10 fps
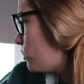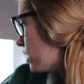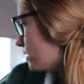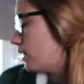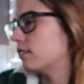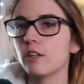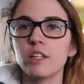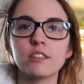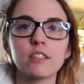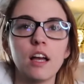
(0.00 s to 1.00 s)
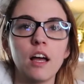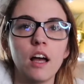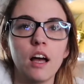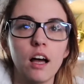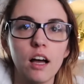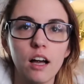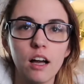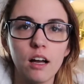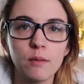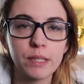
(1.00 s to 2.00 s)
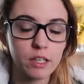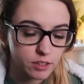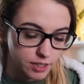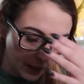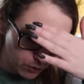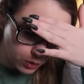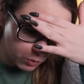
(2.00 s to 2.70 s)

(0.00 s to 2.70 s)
was that noise. Because I want to